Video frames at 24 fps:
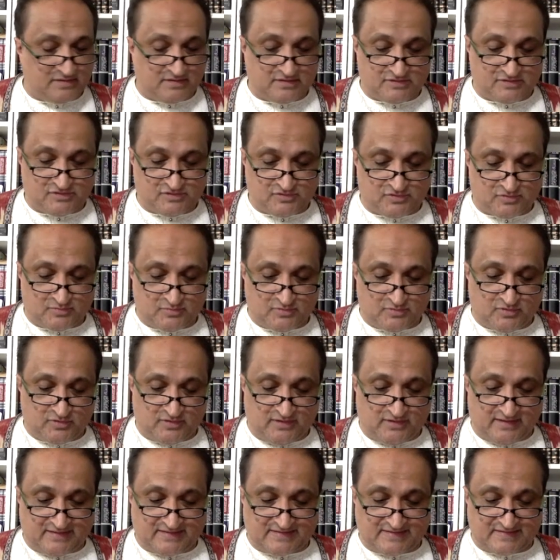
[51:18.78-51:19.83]

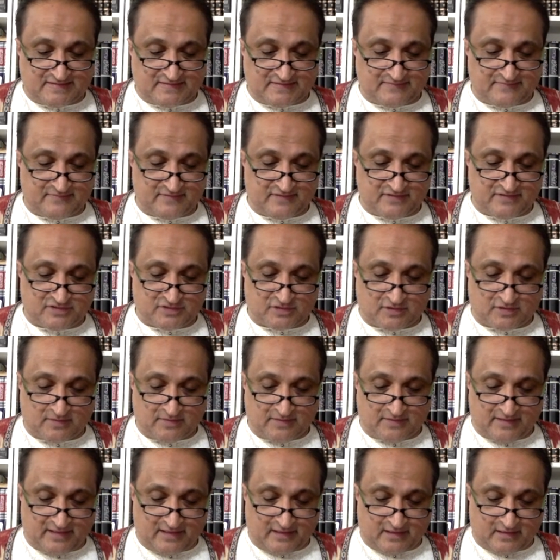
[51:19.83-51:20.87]
Shumul is the term
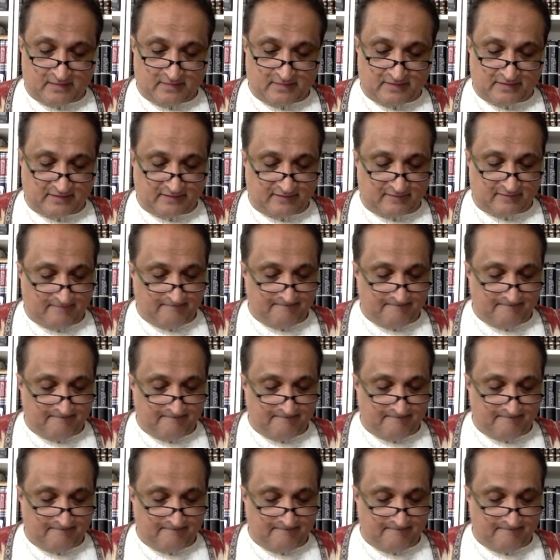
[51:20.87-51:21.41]
in Arabic.